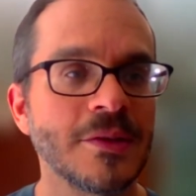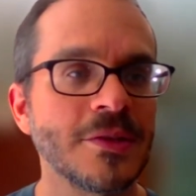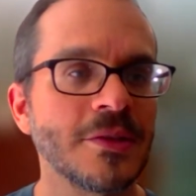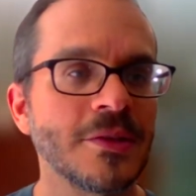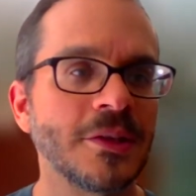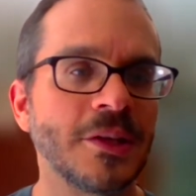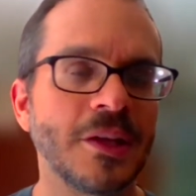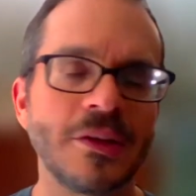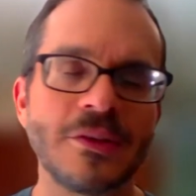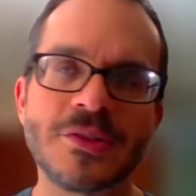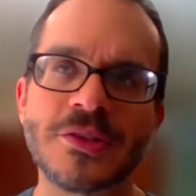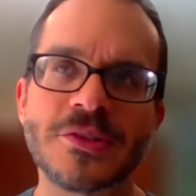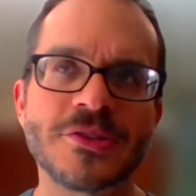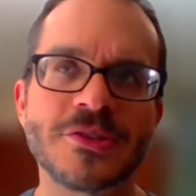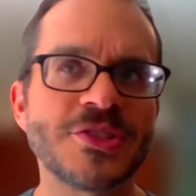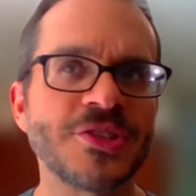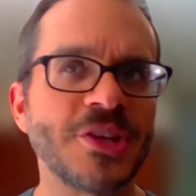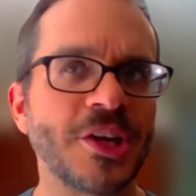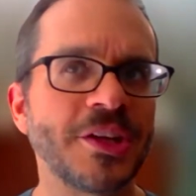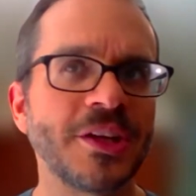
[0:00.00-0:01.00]
You know,
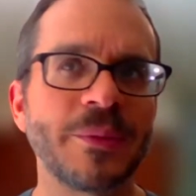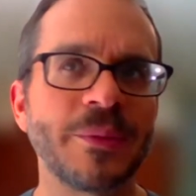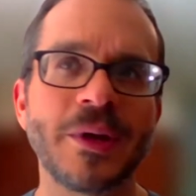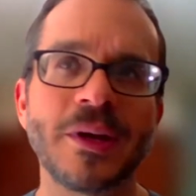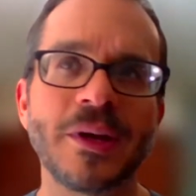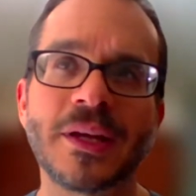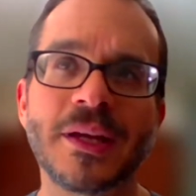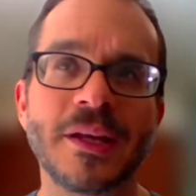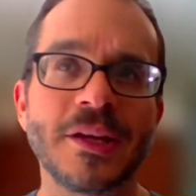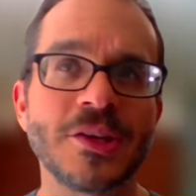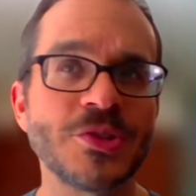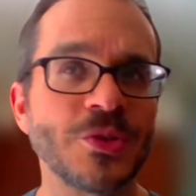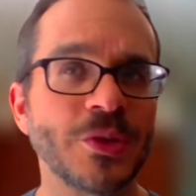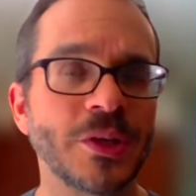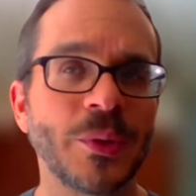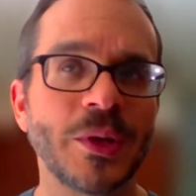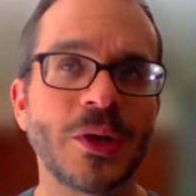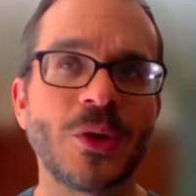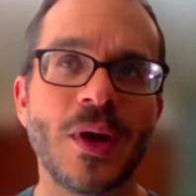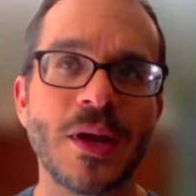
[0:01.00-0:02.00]
studying American history
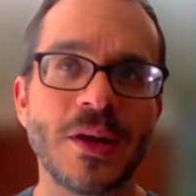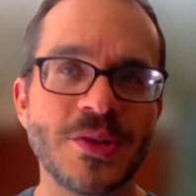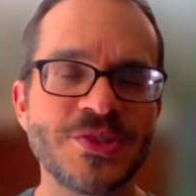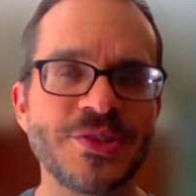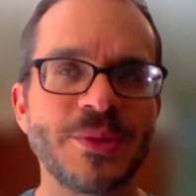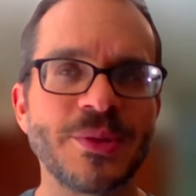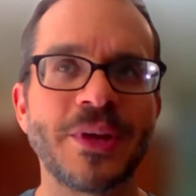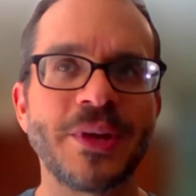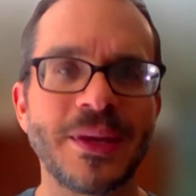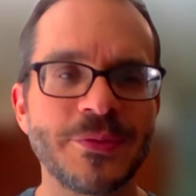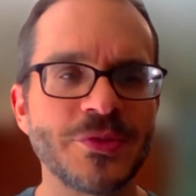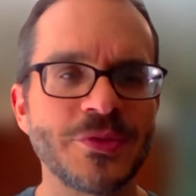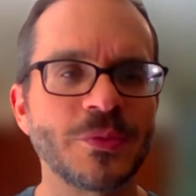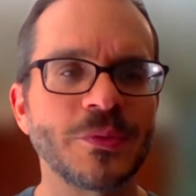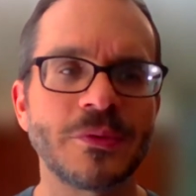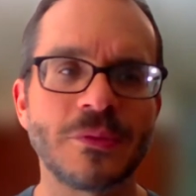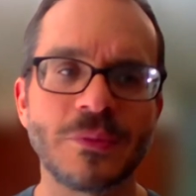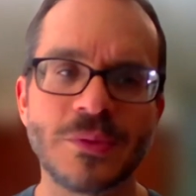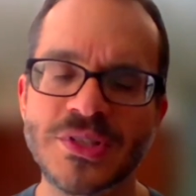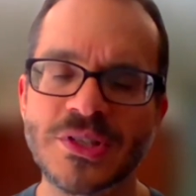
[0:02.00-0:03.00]
requires sometimes
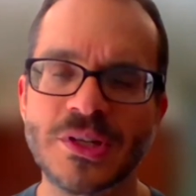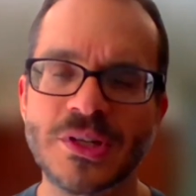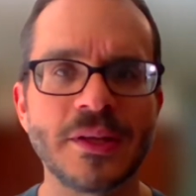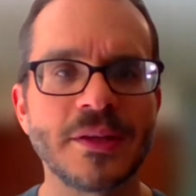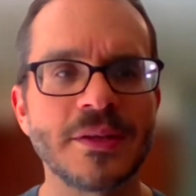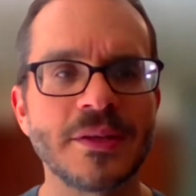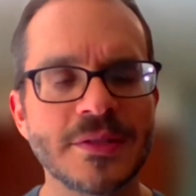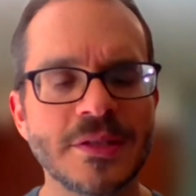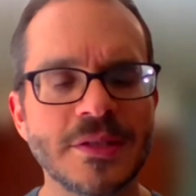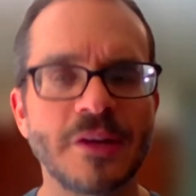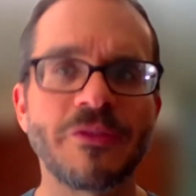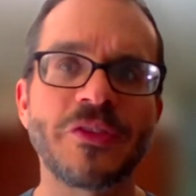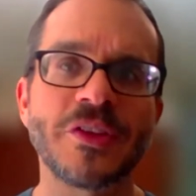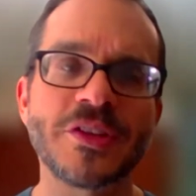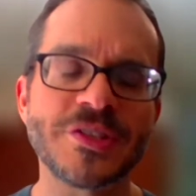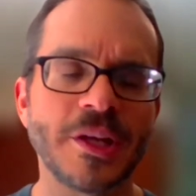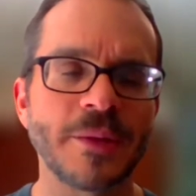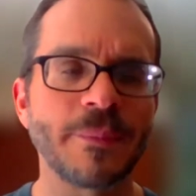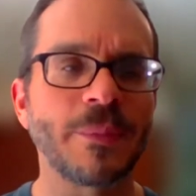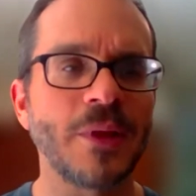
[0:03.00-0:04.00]
we study stuff that's
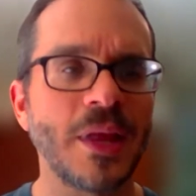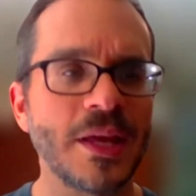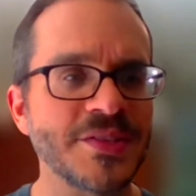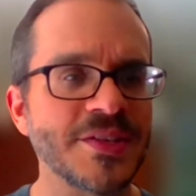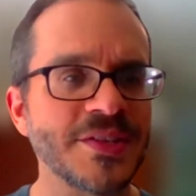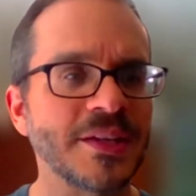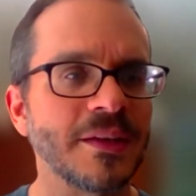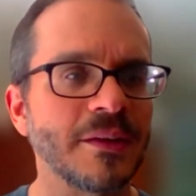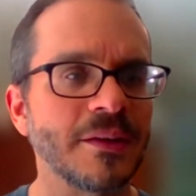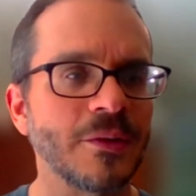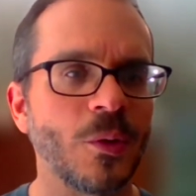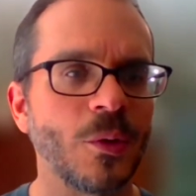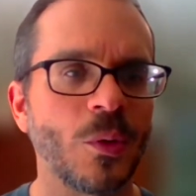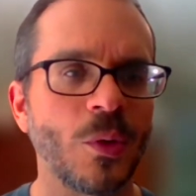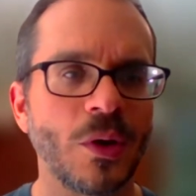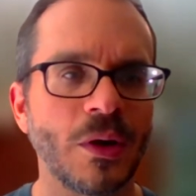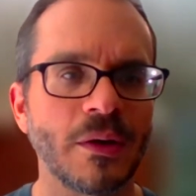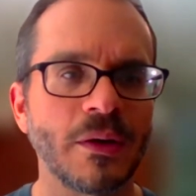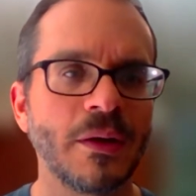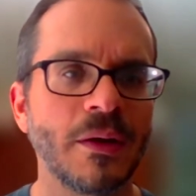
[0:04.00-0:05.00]
unpleasant
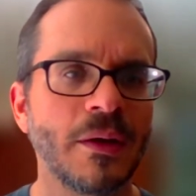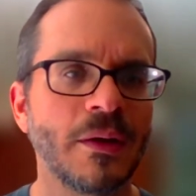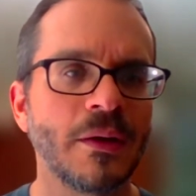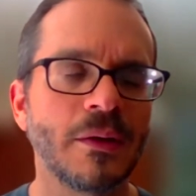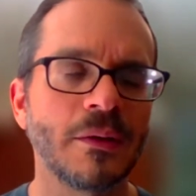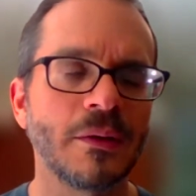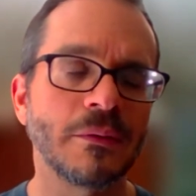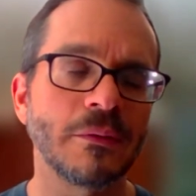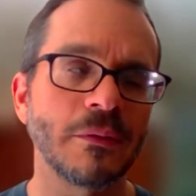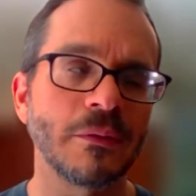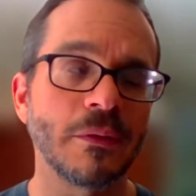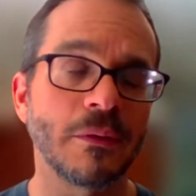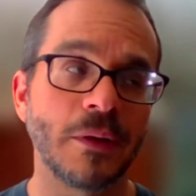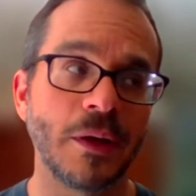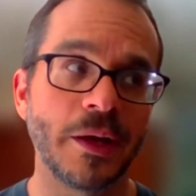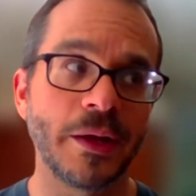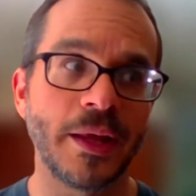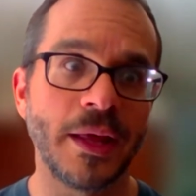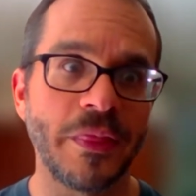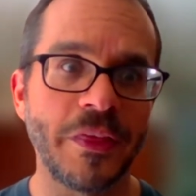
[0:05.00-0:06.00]
or
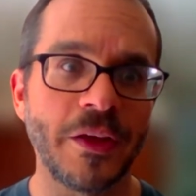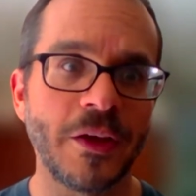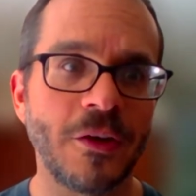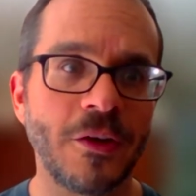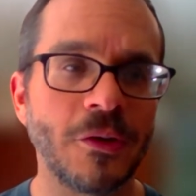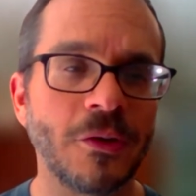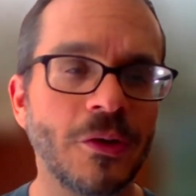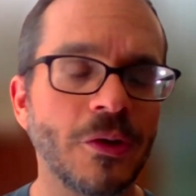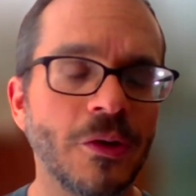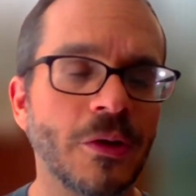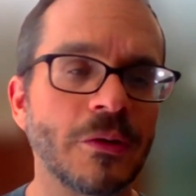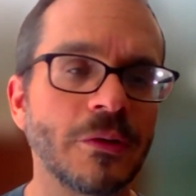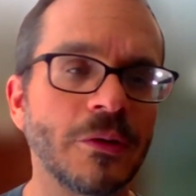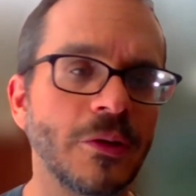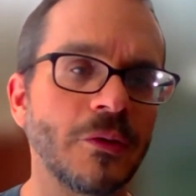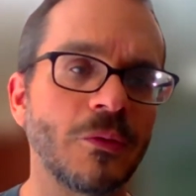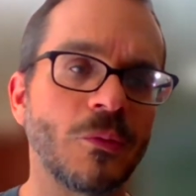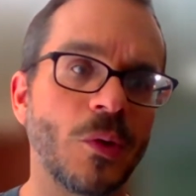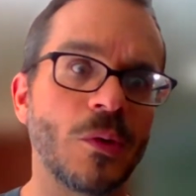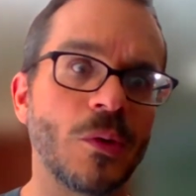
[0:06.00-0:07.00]
unethical or
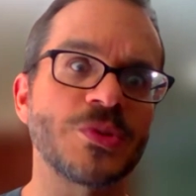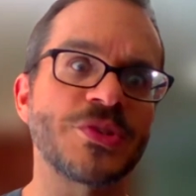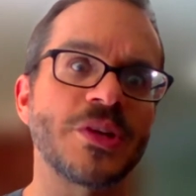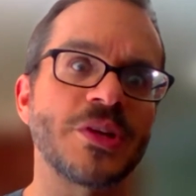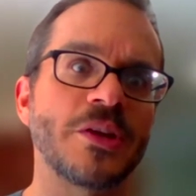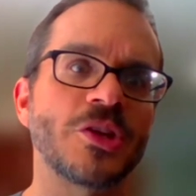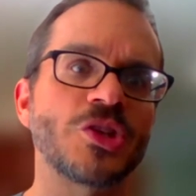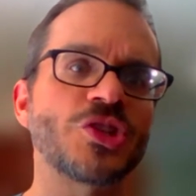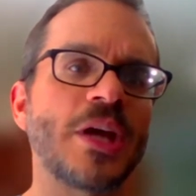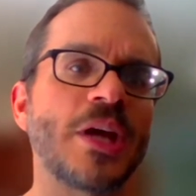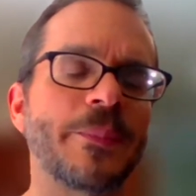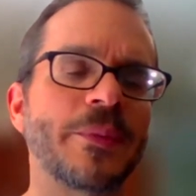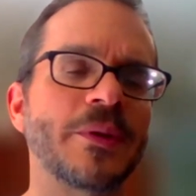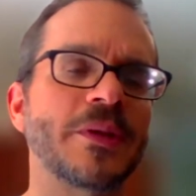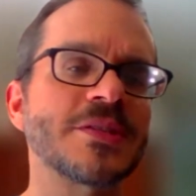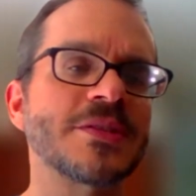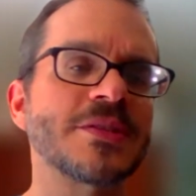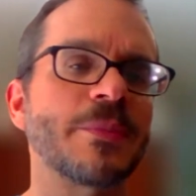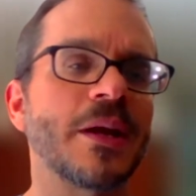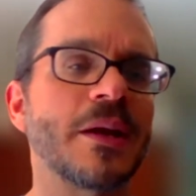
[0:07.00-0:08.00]
what was done to
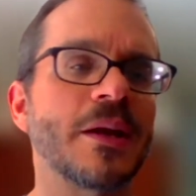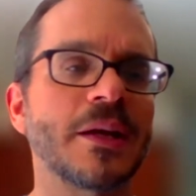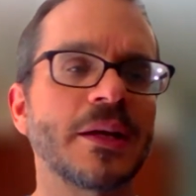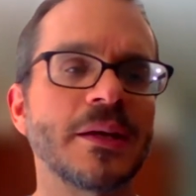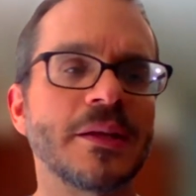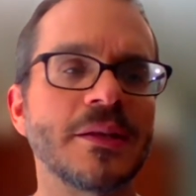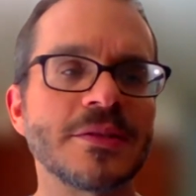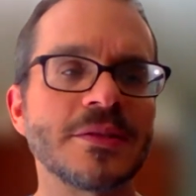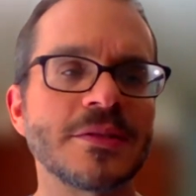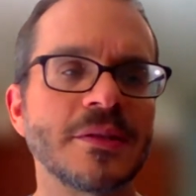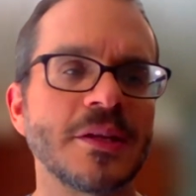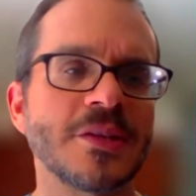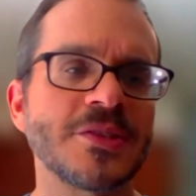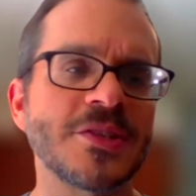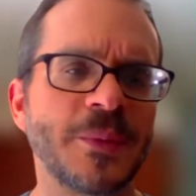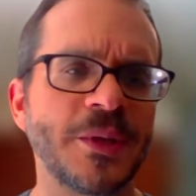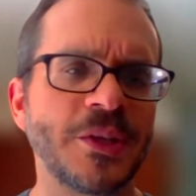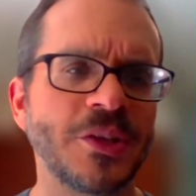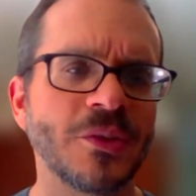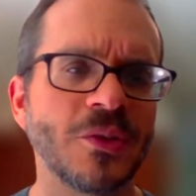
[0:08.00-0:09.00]
Japanese Americans. It doesn't
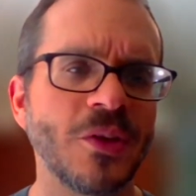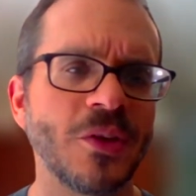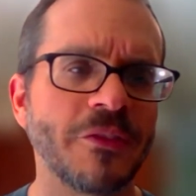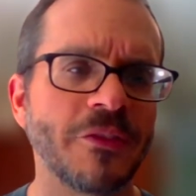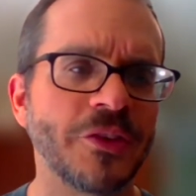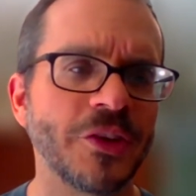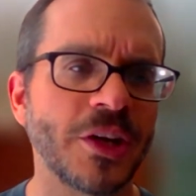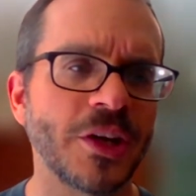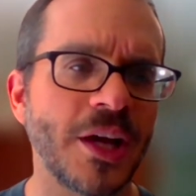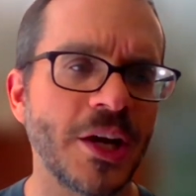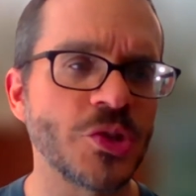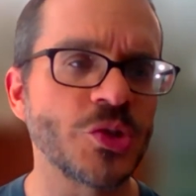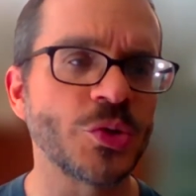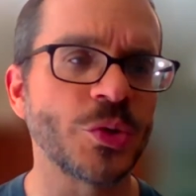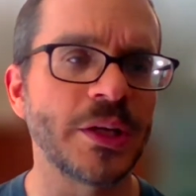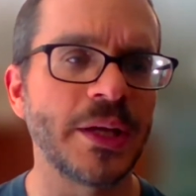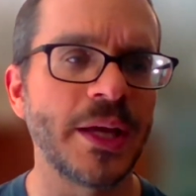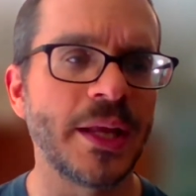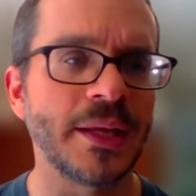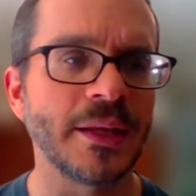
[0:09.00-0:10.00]
mean you love your
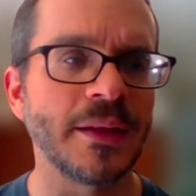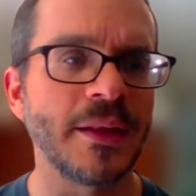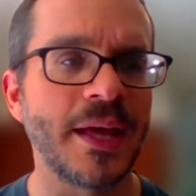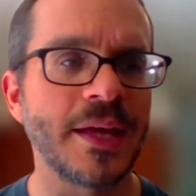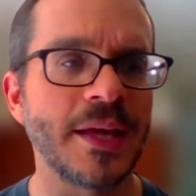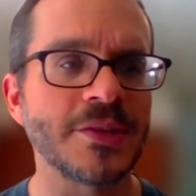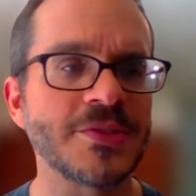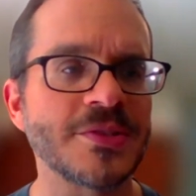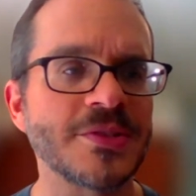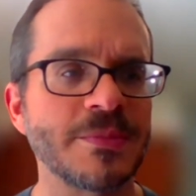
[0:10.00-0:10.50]
country any less.